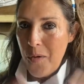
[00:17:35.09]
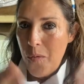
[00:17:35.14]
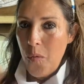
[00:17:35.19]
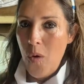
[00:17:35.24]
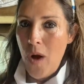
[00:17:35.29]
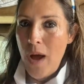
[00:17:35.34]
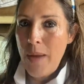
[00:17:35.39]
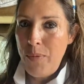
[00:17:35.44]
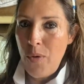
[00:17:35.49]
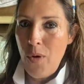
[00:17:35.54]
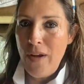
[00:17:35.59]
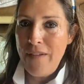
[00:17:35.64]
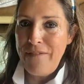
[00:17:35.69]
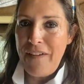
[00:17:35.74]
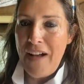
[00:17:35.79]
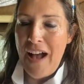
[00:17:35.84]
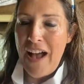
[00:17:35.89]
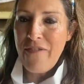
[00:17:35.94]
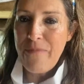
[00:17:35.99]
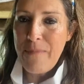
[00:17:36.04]

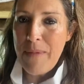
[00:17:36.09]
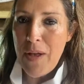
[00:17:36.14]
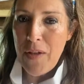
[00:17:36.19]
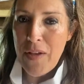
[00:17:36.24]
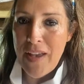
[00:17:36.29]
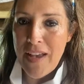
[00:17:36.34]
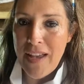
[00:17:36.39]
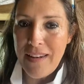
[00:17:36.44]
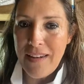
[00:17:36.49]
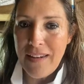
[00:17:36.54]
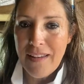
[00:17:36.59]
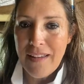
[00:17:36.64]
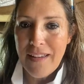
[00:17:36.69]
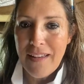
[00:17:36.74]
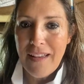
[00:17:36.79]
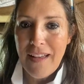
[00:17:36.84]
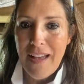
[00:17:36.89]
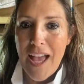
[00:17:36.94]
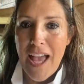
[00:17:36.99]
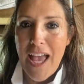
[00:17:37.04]
1.5 million.
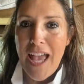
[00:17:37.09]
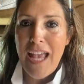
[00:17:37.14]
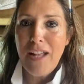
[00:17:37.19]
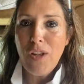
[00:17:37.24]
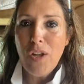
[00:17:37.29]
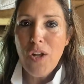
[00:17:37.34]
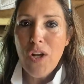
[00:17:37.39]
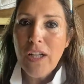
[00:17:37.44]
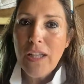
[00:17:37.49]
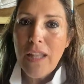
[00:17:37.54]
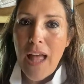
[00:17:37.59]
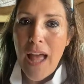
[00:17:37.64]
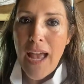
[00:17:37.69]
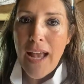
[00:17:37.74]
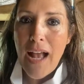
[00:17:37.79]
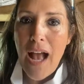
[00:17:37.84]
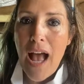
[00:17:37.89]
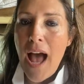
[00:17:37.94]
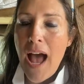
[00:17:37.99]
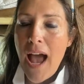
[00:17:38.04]
It looked
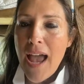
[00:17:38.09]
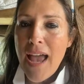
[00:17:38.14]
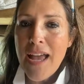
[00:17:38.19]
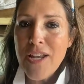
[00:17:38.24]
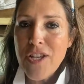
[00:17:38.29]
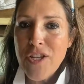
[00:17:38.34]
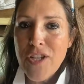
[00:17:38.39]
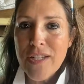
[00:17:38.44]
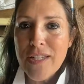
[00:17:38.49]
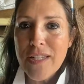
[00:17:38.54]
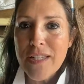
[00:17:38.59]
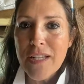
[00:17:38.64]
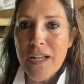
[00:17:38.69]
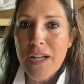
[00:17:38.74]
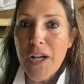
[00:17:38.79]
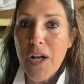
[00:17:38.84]
like I had just